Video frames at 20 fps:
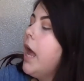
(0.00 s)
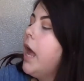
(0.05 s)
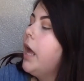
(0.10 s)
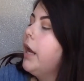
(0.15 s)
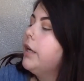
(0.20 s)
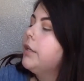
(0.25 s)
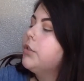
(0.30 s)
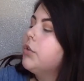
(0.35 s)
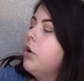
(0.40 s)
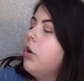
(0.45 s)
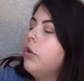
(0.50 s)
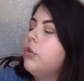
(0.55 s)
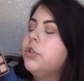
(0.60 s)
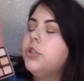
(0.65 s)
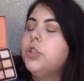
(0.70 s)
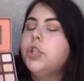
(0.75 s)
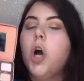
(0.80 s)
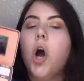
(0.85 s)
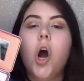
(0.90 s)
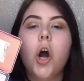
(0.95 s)
and it's called
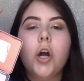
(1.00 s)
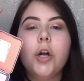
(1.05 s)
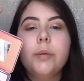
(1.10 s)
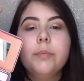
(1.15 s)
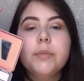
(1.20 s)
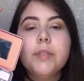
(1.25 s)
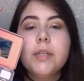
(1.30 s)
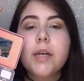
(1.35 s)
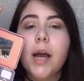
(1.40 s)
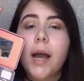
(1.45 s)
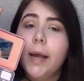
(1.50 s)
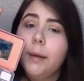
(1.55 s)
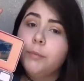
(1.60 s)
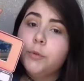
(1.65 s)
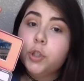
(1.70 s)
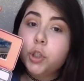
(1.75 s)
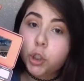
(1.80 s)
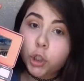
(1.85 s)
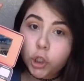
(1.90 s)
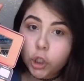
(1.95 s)
Charmed, I'm
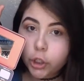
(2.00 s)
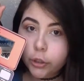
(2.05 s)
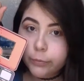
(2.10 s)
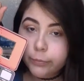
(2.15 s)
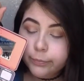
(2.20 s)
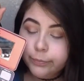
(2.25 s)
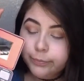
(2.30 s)
sure.